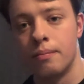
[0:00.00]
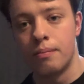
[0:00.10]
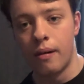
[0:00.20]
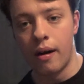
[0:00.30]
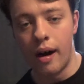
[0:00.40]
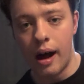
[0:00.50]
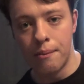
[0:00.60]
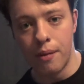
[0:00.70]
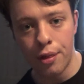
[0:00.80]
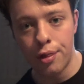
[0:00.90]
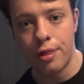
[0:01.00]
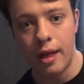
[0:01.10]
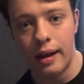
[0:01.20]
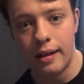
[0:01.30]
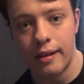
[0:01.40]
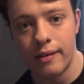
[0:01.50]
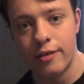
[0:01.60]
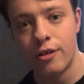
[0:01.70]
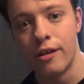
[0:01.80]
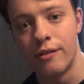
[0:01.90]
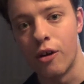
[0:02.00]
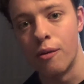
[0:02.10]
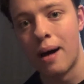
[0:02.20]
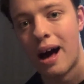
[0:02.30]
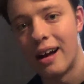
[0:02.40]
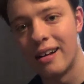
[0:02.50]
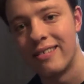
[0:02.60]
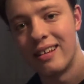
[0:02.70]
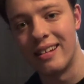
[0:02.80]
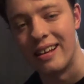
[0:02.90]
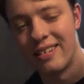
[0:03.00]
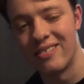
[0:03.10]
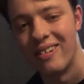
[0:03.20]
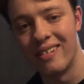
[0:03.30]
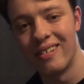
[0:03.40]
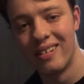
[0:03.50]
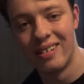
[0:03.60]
But I must say there are 2 Romanas in this one.